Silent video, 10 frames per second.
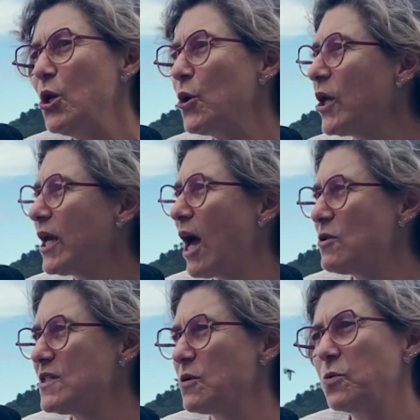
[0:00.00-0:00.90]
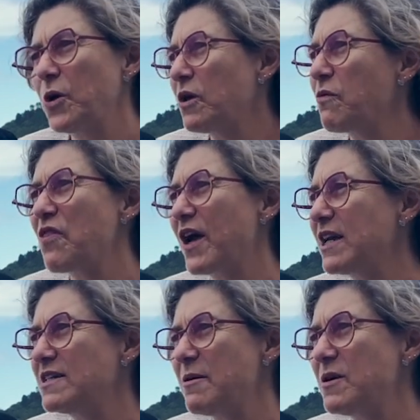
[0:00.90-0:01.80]
Looking outside, working with
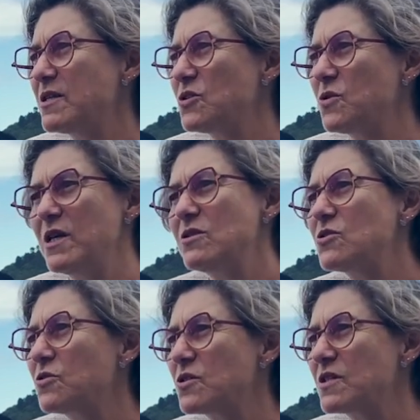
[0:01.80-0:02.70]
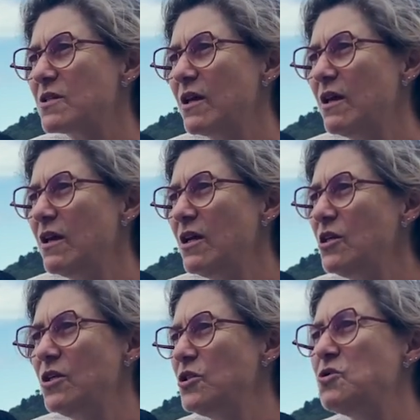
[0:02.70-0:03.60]
academics to in-source
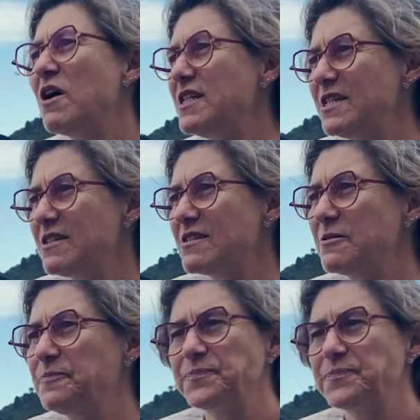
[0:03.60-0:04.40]
new ideas.